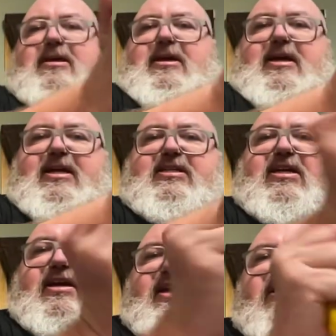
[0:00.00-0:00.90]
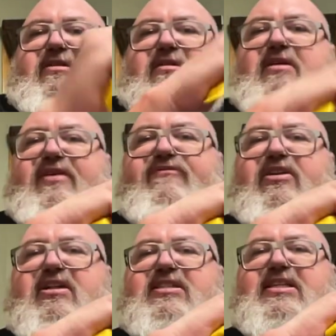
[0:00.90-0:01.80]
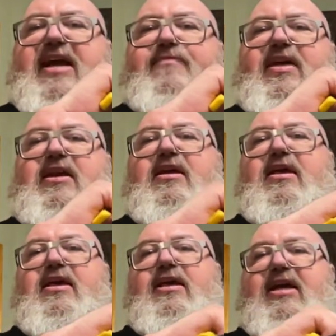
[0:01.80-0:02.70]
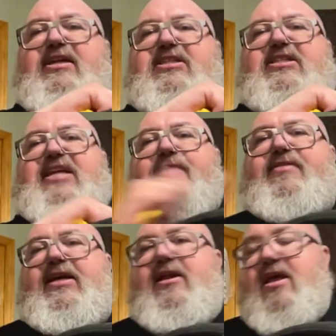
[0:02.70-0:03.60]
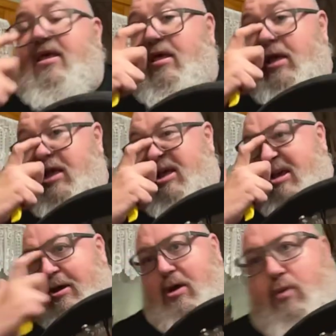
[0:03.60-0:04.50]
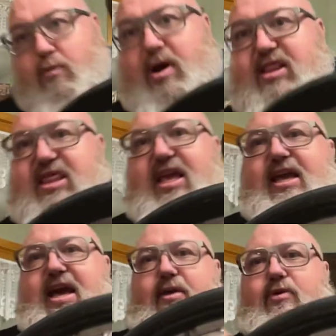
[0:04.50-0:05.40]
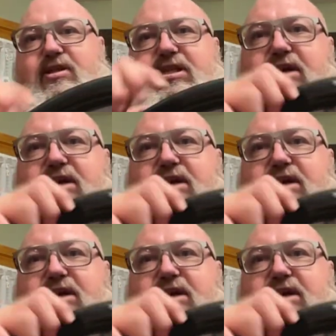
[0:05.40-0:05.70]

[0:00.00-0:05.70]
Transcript: until I hear and feel it snap in. It just snapped in. One thing I will tell